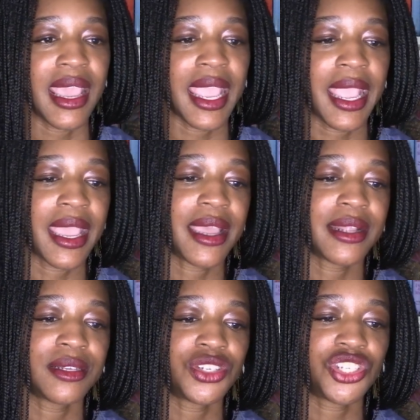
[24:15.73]

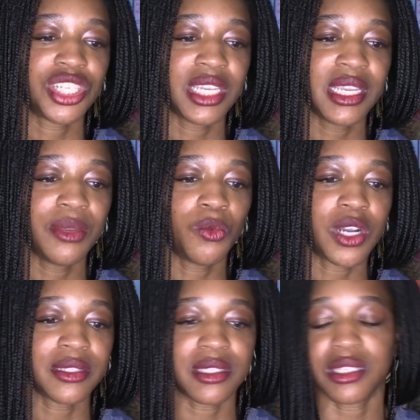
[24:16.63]
And she
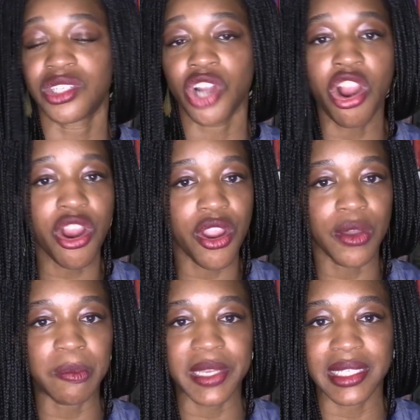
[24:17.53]
wants to start her
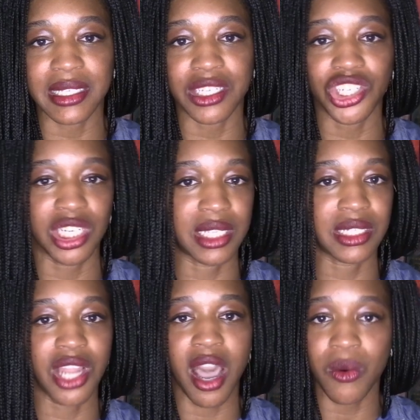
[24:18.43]
own business. She does
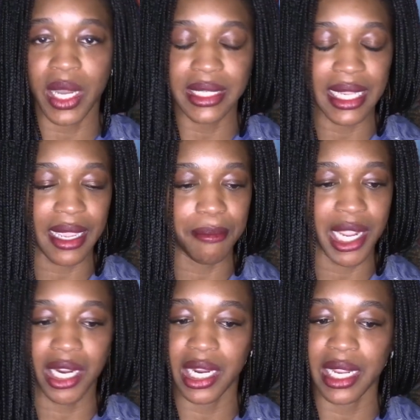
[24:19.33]
not want to get
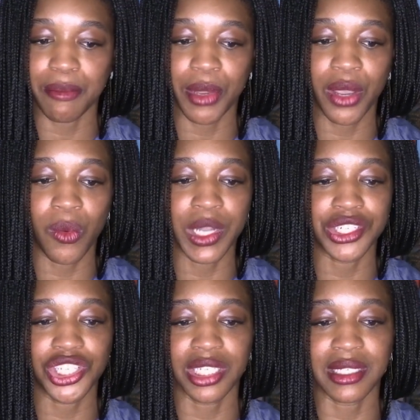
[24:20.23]
married, but
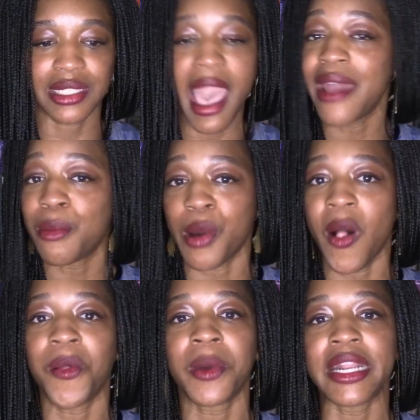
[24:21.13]
when she's at a
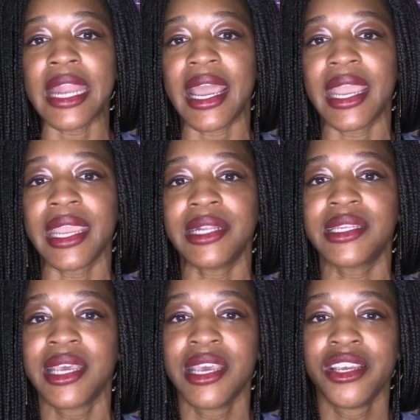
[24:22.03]
ball one night,
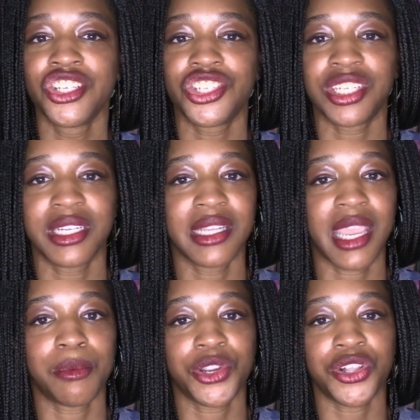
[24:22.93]
she and
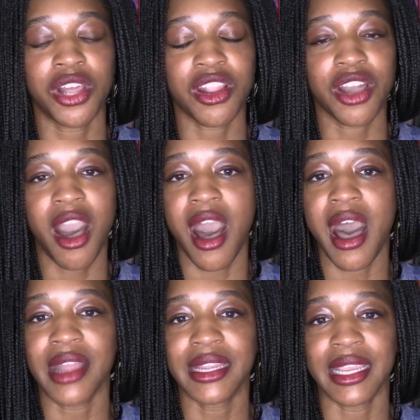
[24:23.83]
Gabriel are
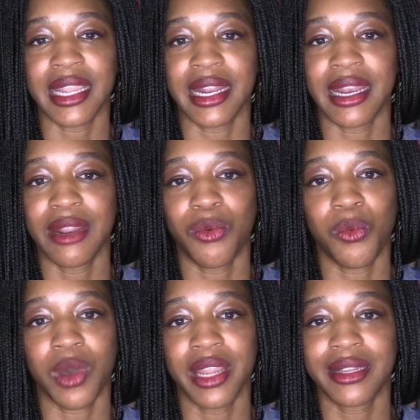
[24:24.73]
caught in
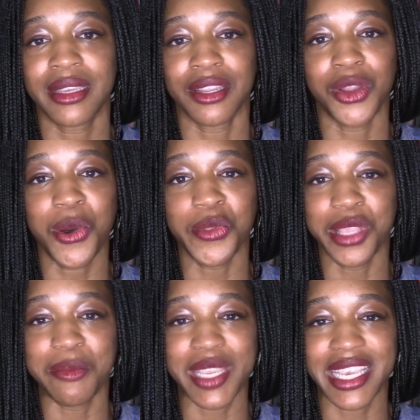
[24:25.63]
what can
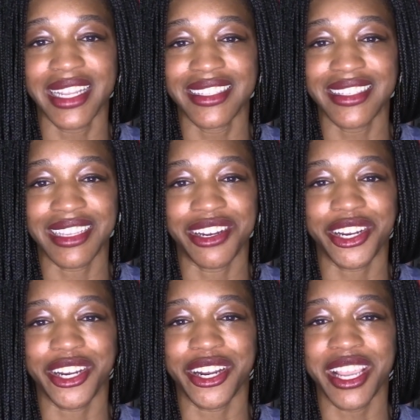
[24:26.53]
only be
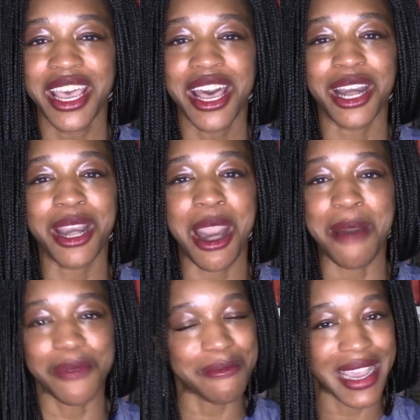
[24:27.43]
considered a
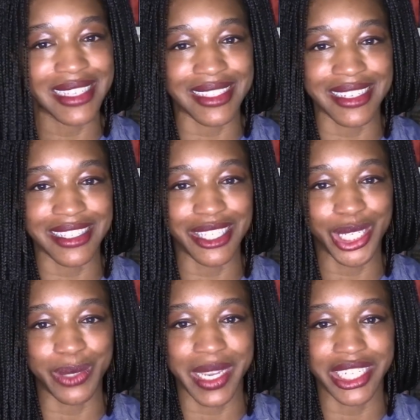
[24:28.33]
compromising
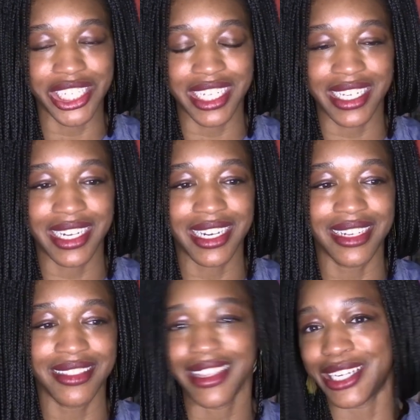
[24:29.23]

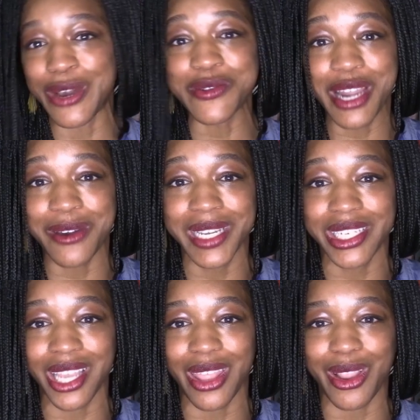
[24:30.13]
situation. They don't know
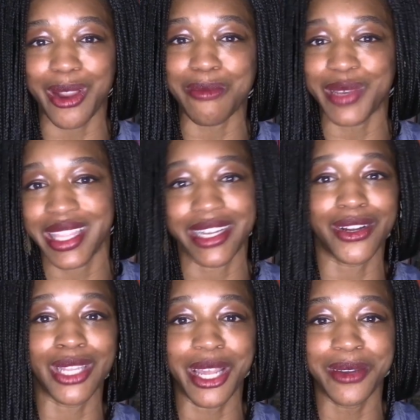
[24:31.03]
each other, but they're
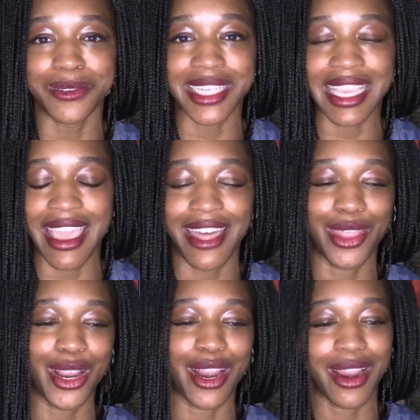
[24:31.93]
alone
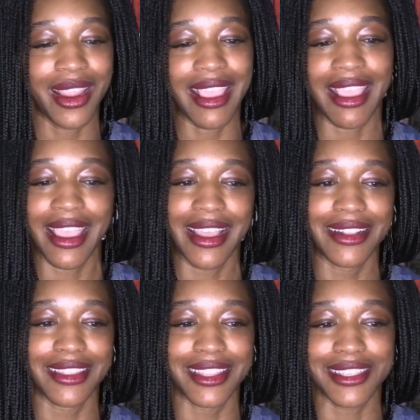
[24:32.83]
together,
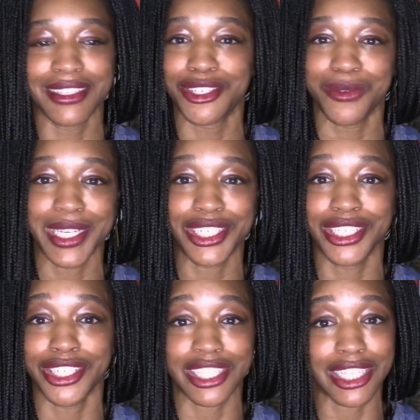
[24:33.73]
and the
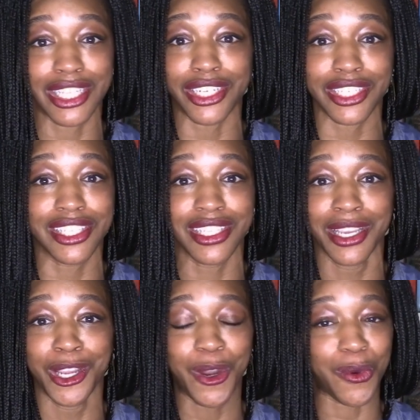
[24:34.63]
situation just looks
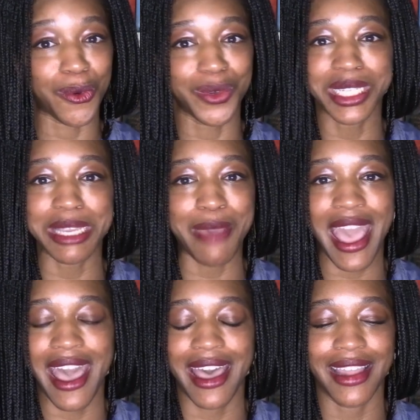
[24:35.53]
really
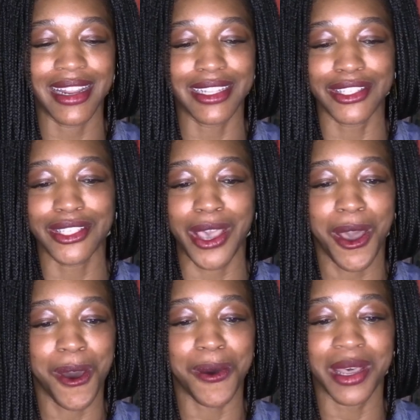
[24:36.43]
bad. And
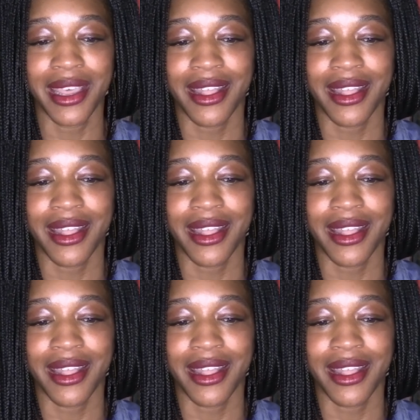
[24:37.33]
so